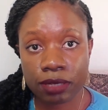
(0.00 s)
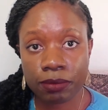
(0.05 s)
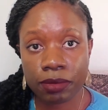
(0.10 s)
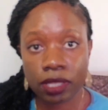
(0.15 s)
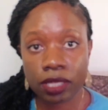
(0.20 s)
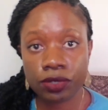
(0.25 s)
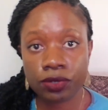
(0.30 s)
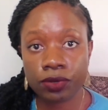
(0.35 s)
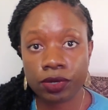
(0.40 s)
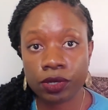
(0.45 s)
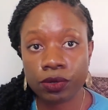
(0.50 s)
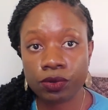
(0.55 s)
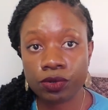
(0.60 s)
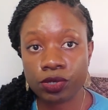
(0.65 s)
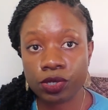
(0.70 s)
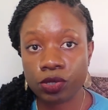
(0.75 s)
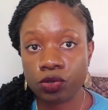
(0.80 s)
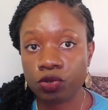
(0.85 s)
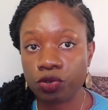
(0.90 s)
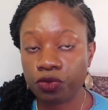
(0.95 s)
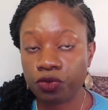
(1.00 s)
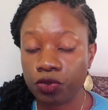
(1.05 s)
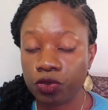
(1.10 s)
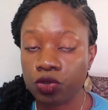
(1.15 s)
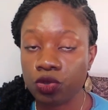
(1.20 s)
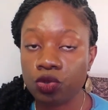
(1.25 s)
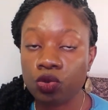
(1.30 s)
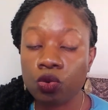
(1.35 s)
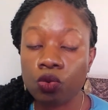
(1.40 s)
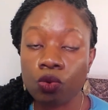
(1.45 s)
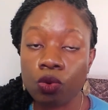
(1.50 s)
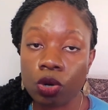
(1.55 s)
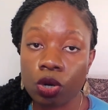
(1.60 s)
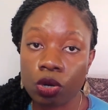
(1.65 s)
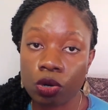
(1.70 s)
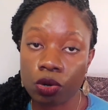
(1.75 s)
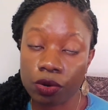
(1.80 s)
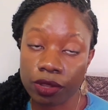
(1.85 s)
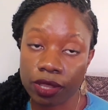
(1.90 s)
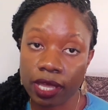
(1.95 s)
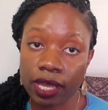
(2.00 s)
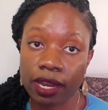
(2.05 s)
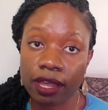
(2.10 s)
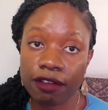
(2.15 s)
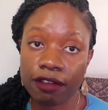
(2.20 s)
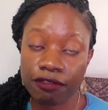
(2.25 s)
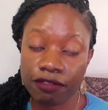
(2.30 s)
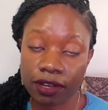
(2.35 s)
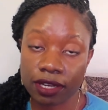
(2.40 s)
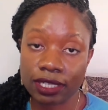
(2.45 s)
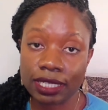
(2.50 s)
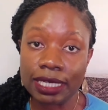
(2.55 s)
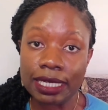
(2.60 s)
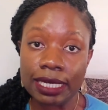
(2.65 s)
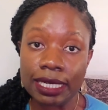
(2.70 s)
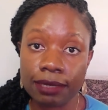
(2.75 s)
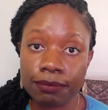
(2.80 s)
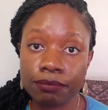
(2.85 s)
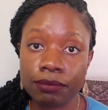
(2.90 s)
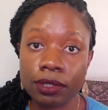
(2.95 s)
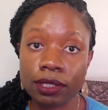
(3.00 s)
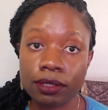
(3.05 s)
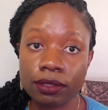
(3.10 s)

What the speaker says: but the children could just refuse to walk on that affected limb.